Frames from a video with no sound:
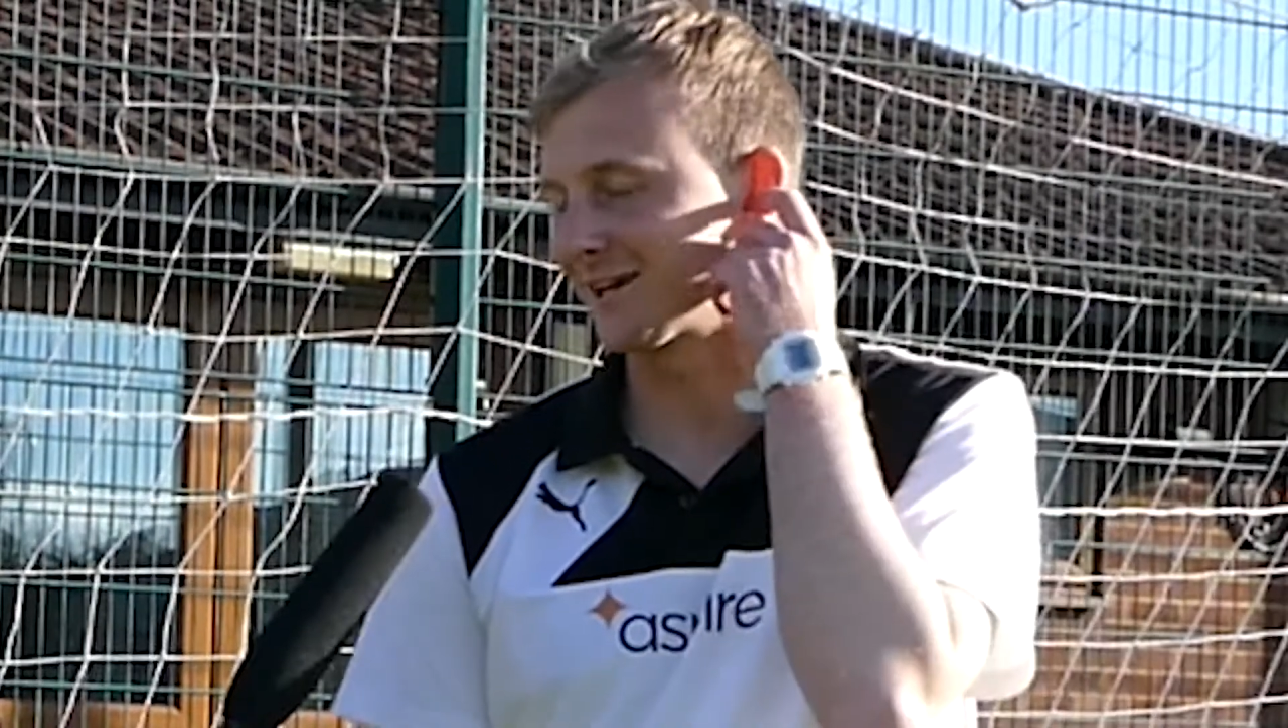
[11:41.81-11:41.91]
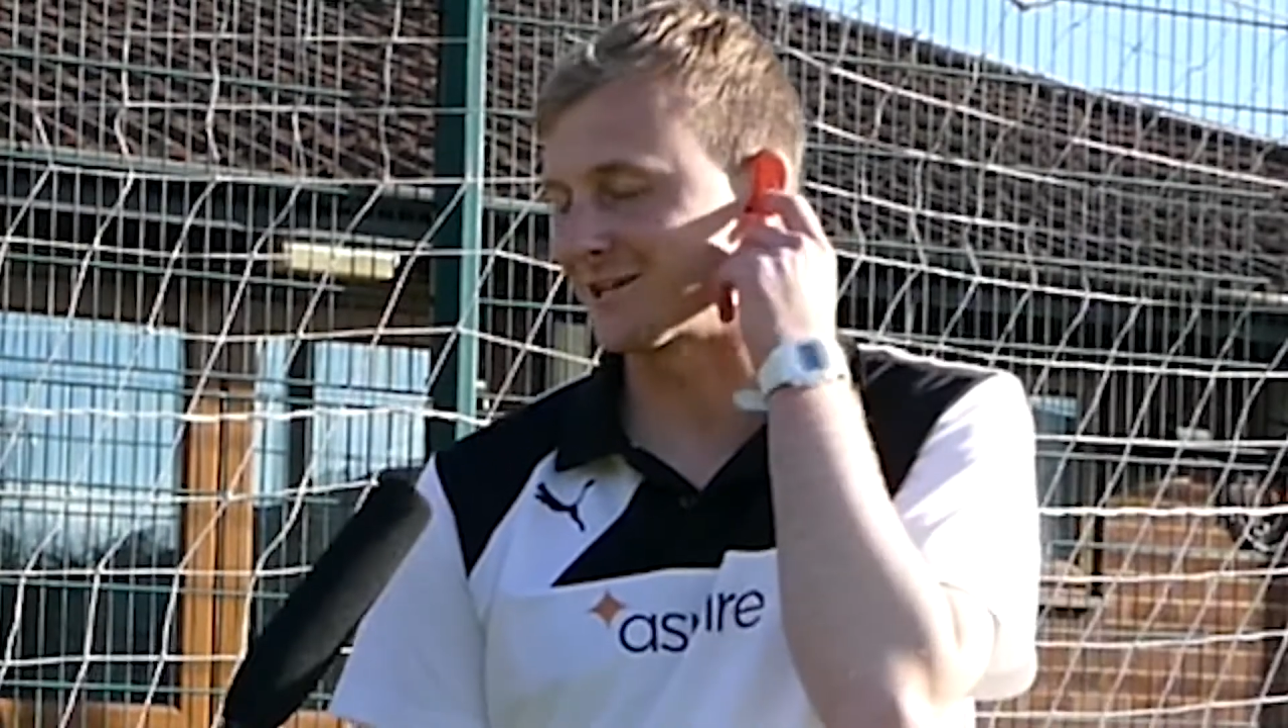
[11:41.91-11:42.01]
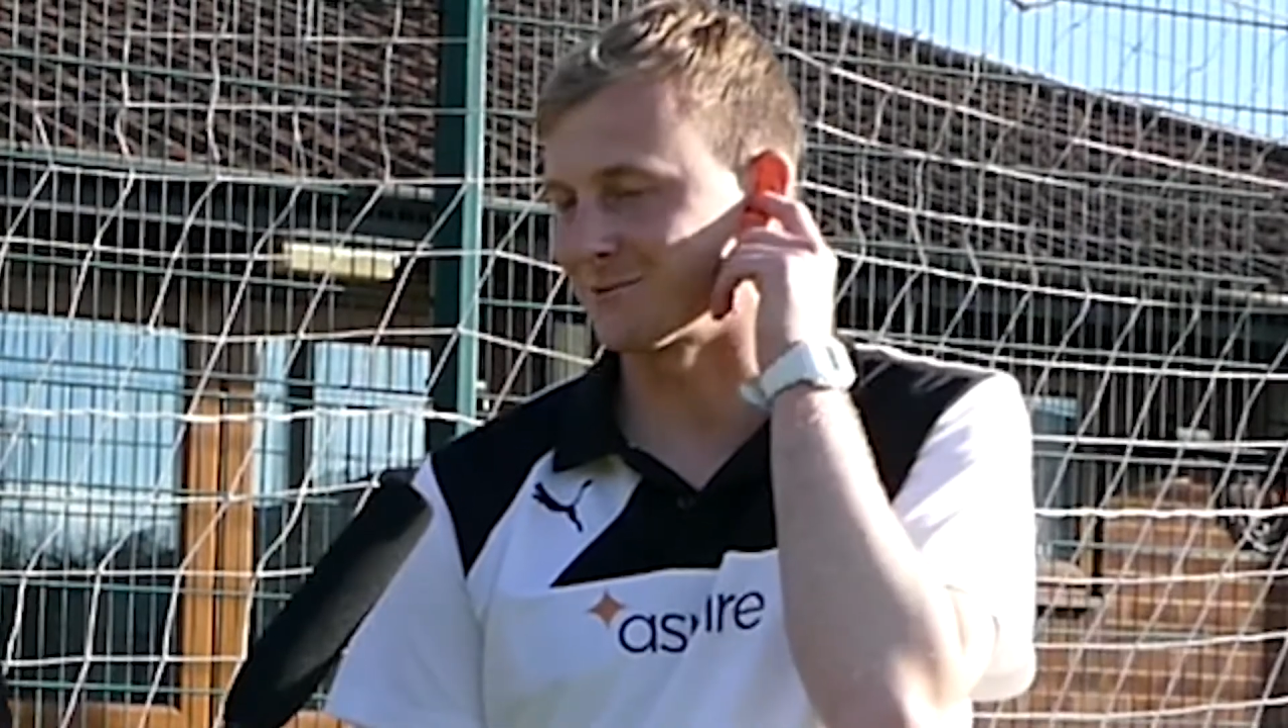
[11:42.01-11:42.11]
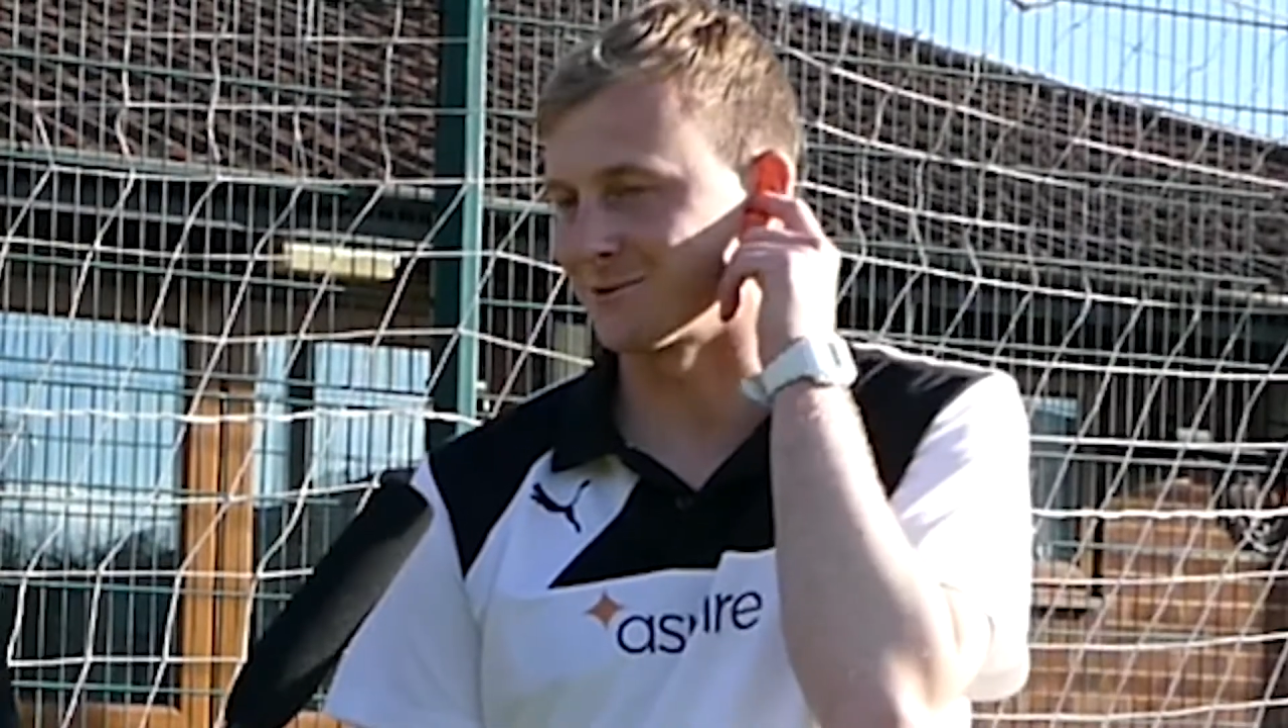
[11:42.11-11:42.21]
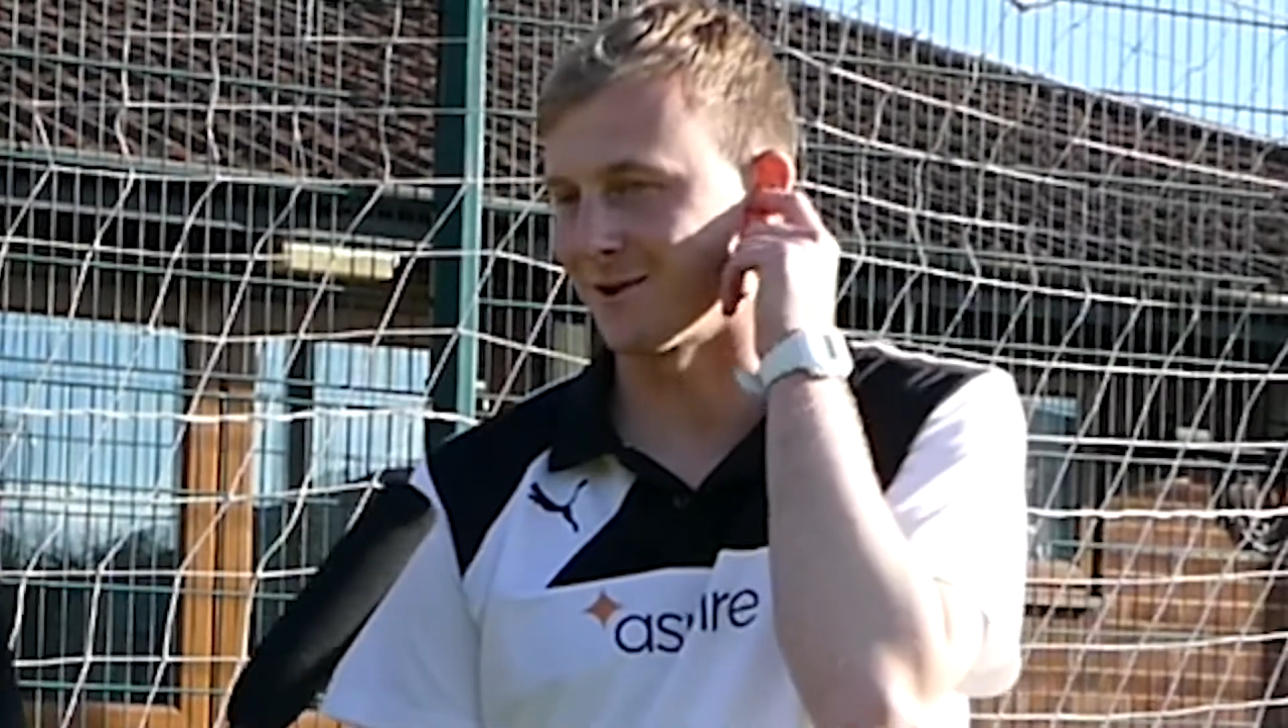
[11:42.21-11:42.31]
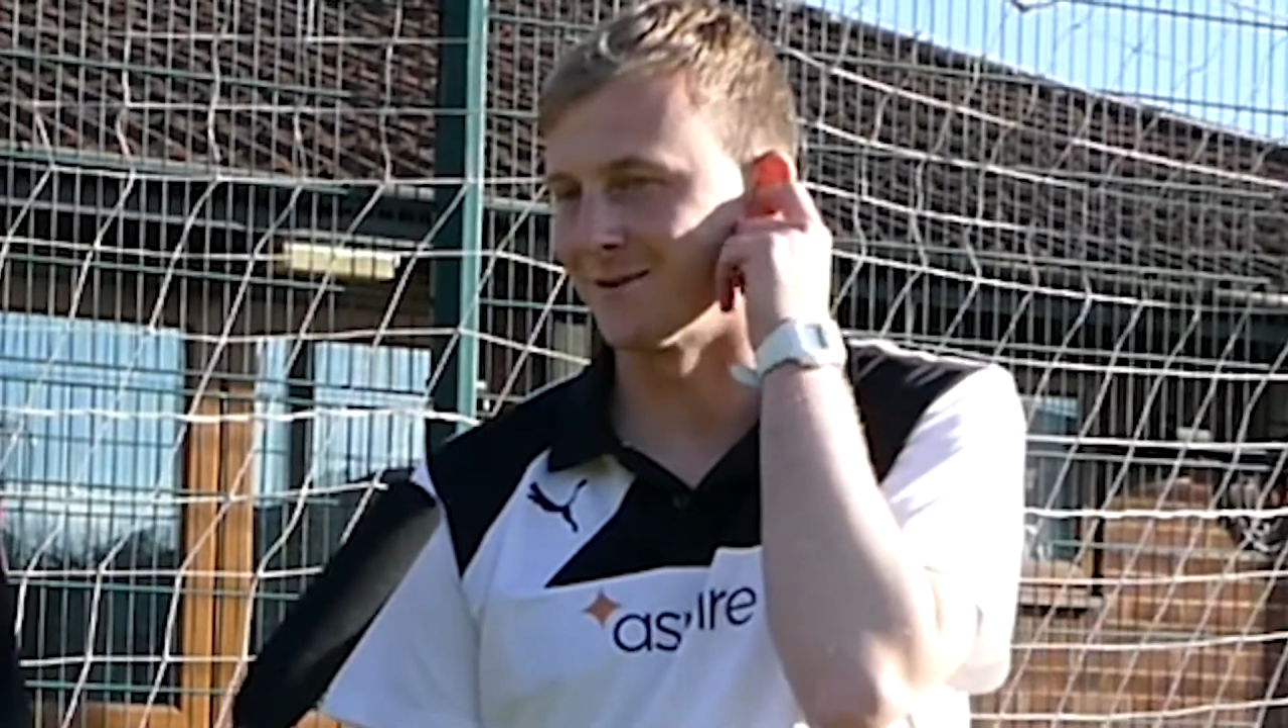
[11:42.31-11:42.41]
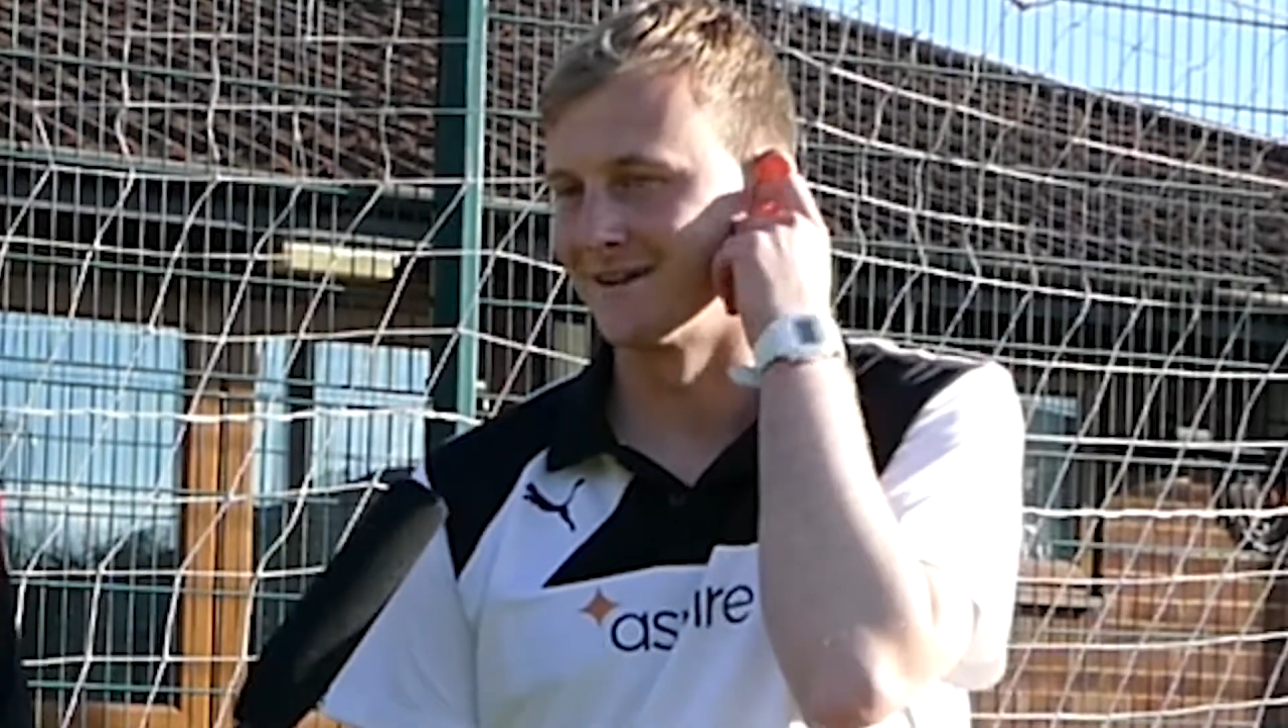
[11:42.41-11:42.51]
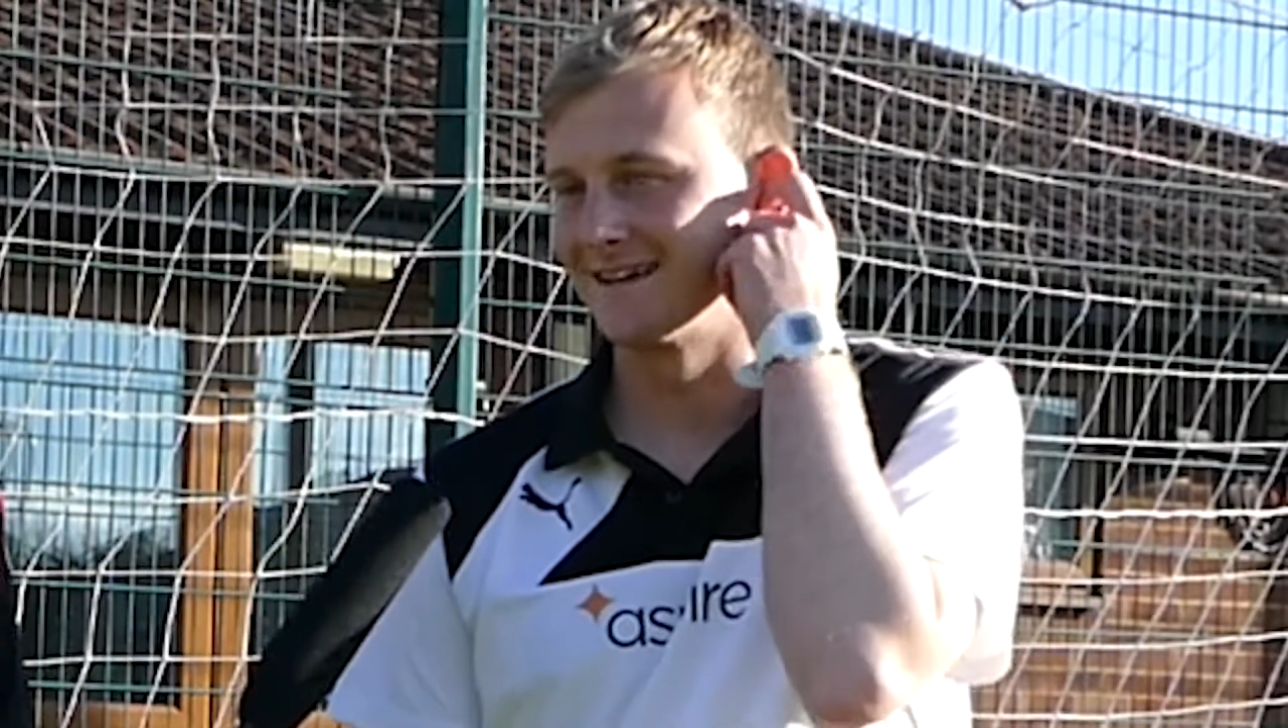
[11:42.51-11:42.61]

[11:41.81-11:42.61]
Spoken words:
into them as well.